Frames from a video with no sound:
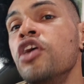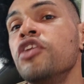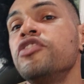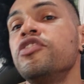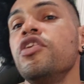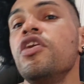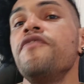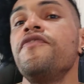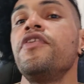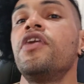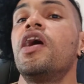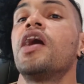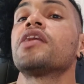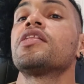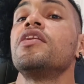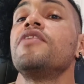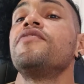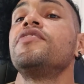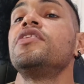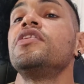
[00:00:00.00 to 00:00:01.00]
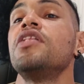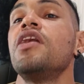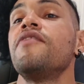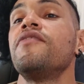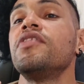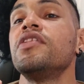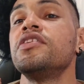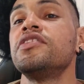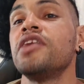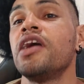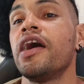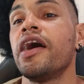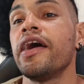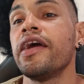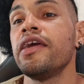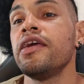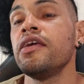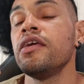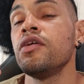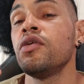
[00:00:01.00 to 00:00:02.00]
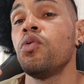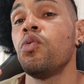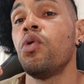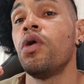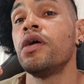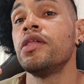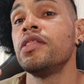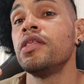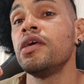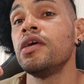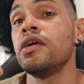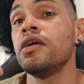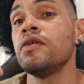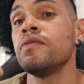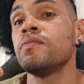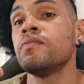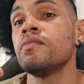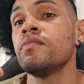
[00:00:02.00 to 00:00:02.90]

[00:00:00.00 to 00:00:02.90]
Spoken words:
So if your activity level is high one day,